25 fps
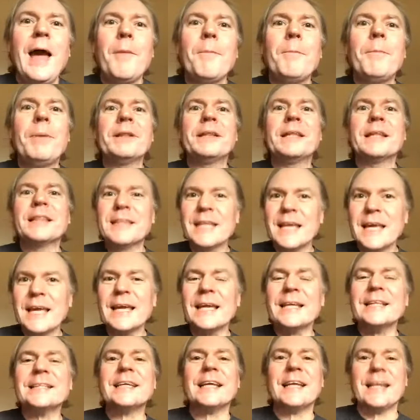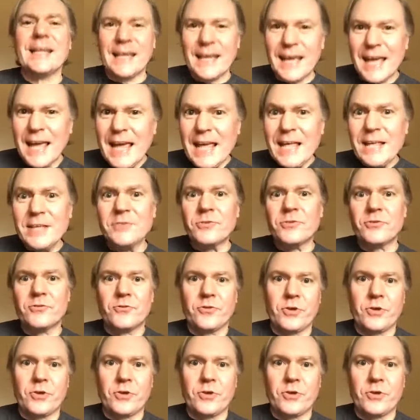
but the thing is, it is